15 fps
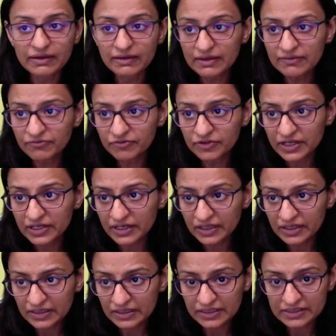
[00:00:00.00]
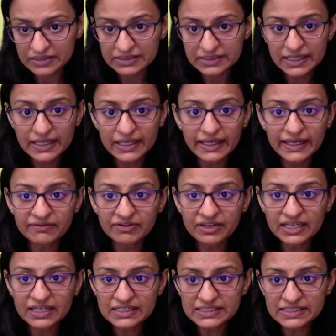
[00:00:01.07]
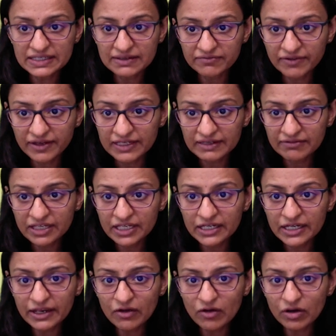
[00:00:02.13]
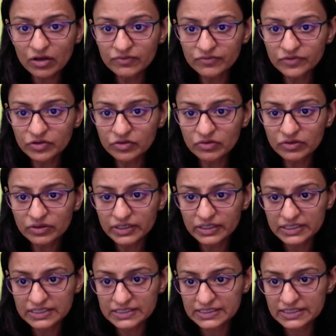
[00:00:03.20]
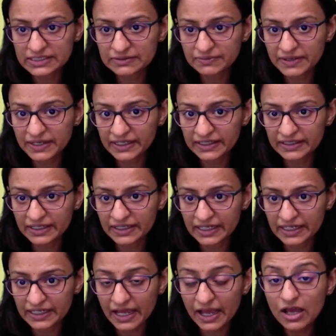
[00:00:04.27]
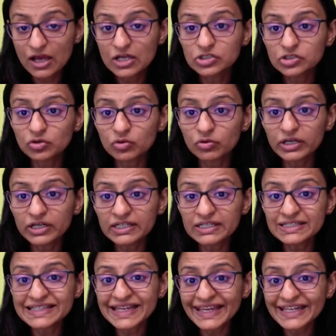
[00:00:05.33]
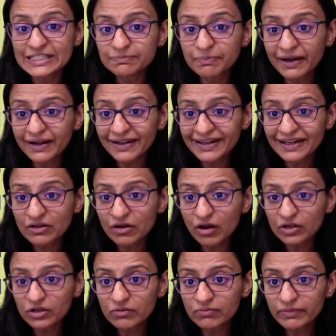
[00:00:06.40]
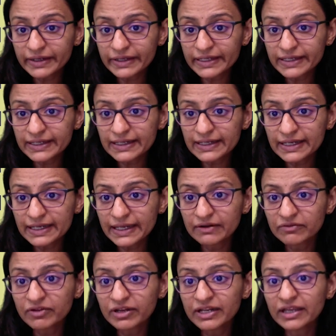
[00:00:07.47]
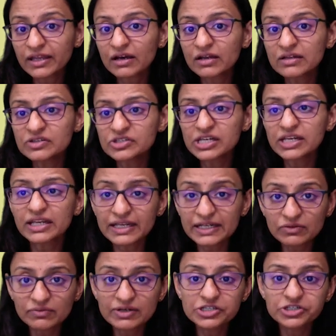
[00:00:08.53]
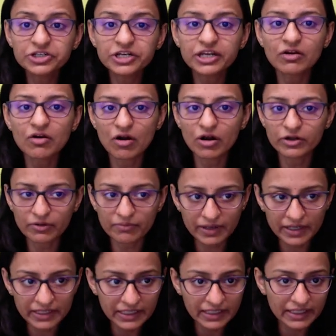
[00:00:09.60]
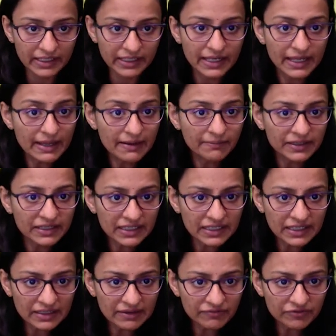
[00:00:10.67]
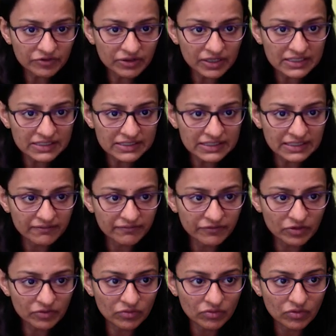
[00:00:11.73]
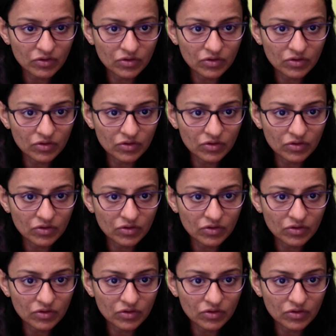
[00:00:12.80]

if we run this, and we can see when we click on view, it is displaying the data. So it is expanded automatically, and when I uncheck, it will shrink automatically. But here if you can see view,